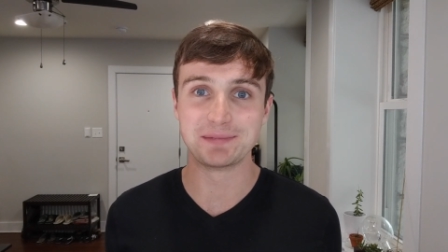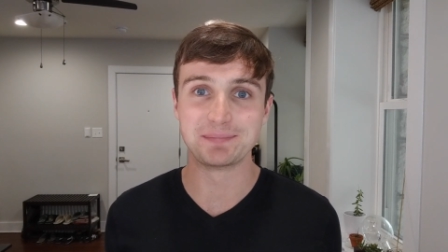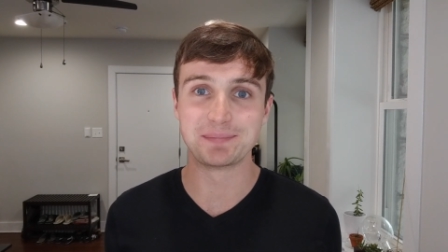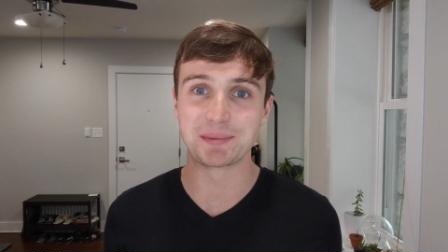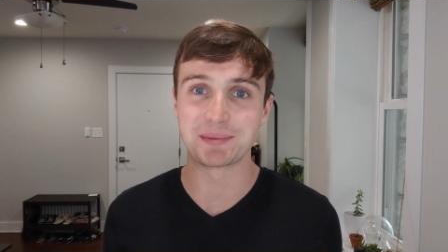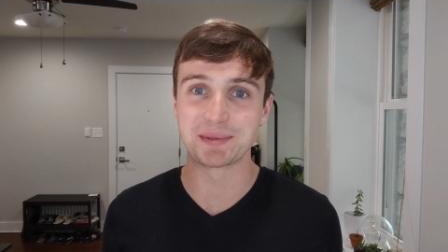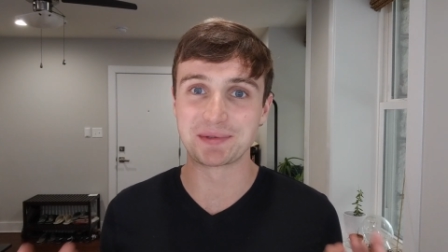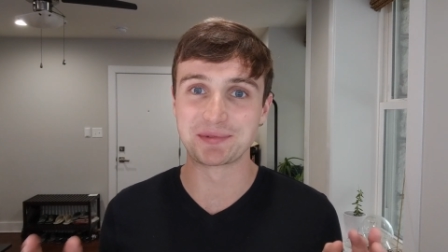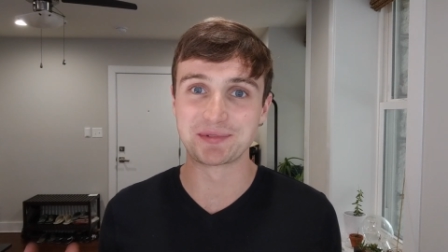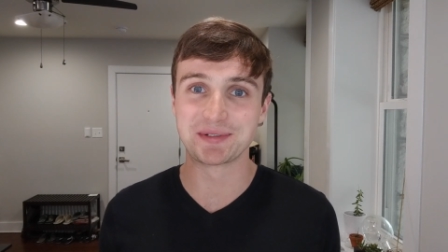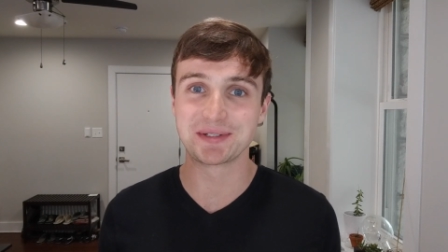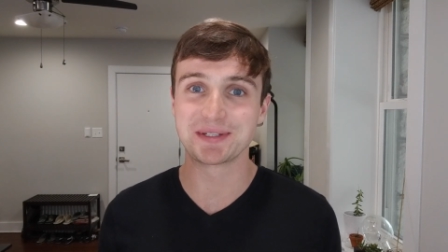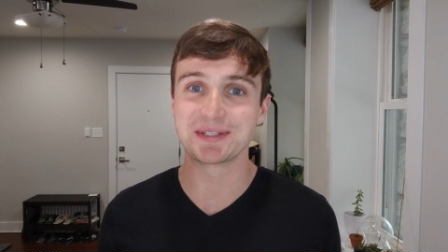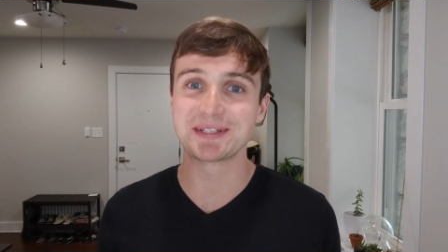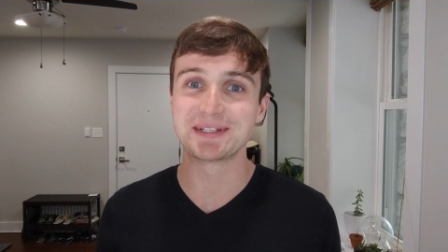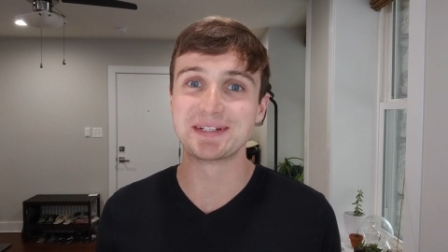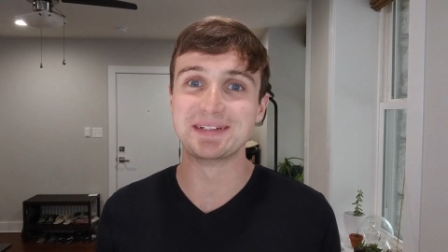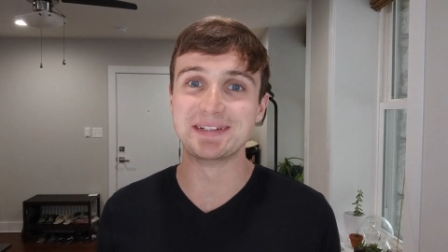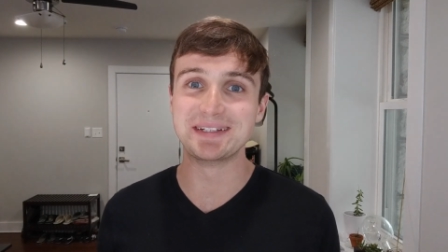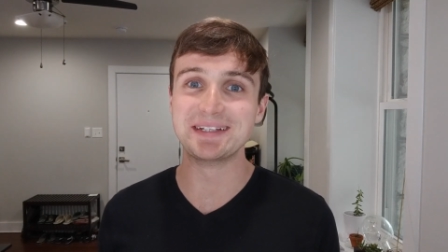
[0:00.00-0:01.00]
but we
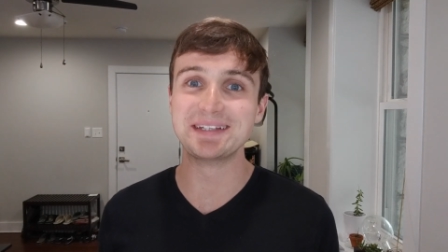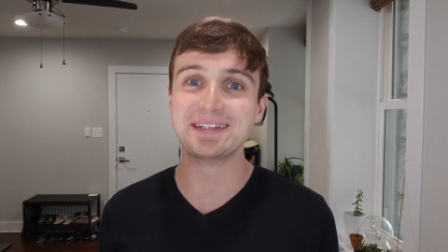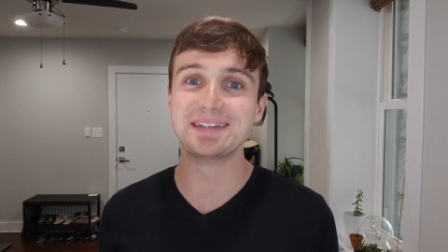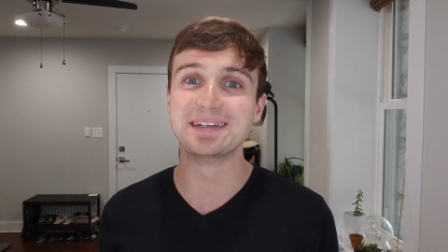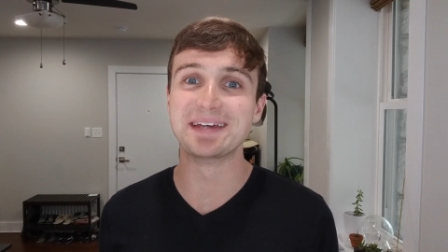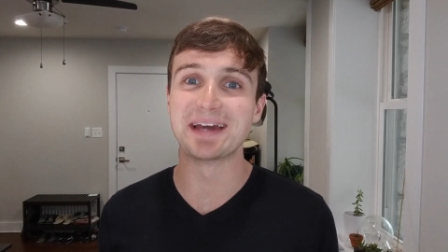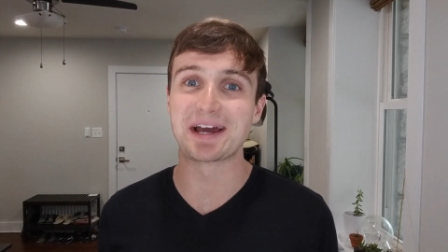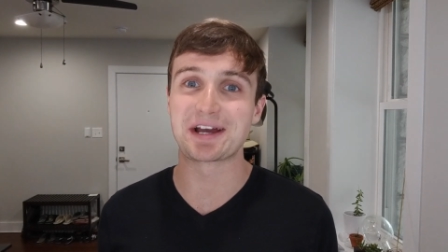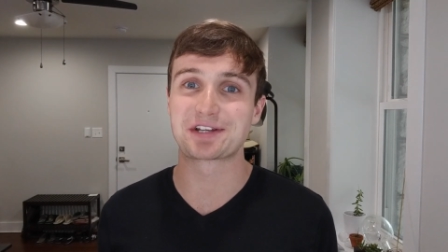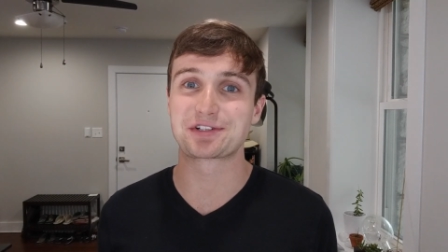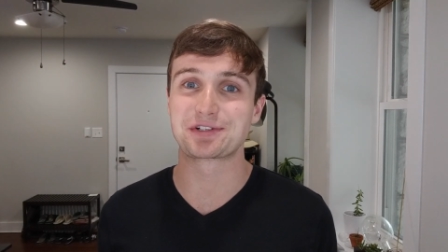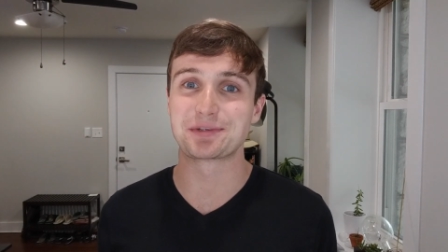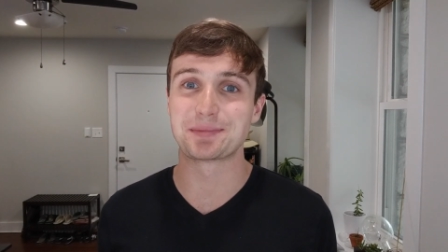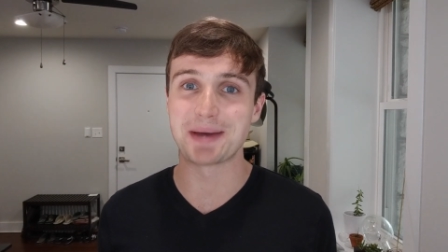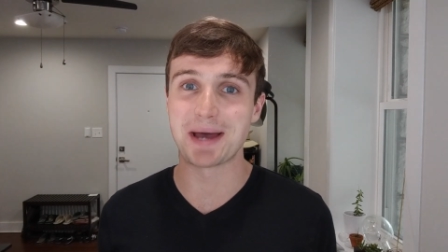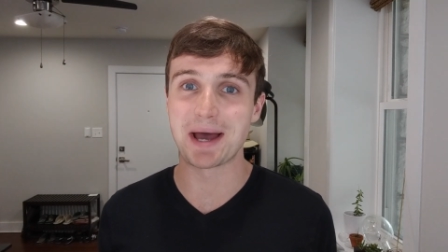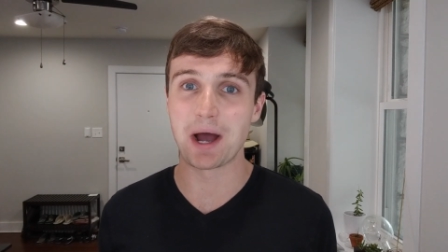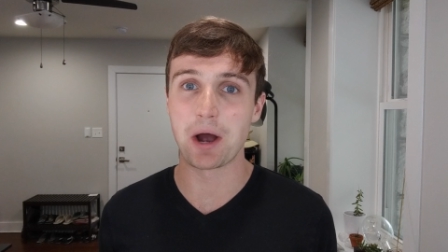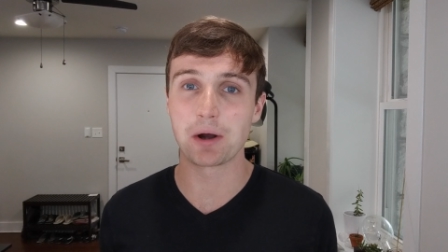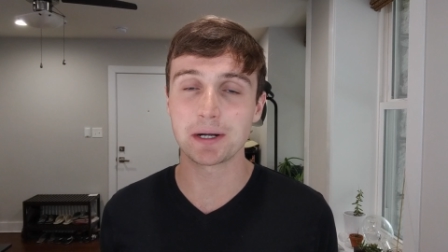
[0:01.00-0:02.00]
really need the extra
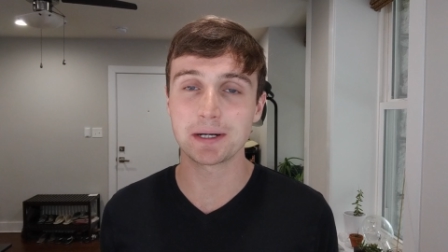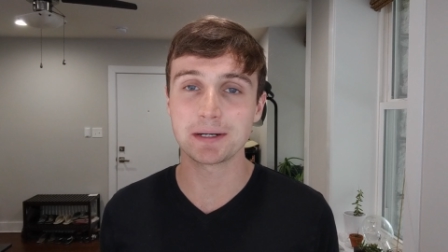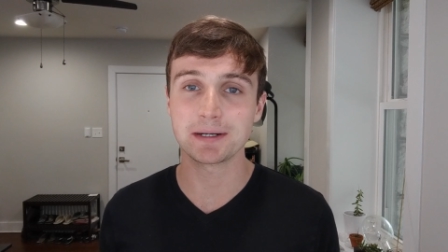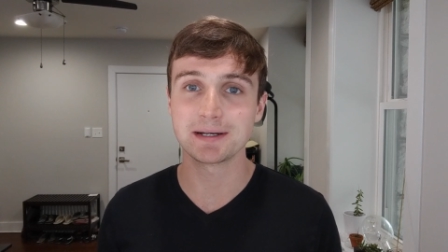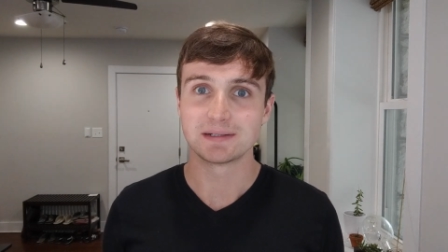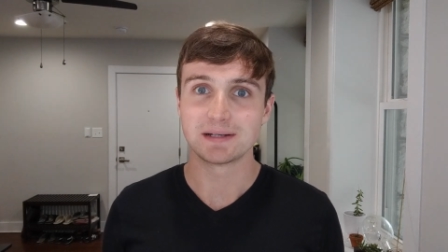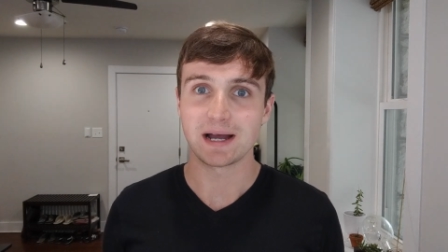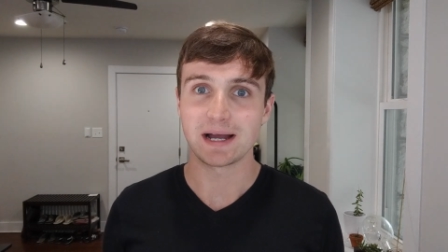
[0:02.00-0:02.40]
power?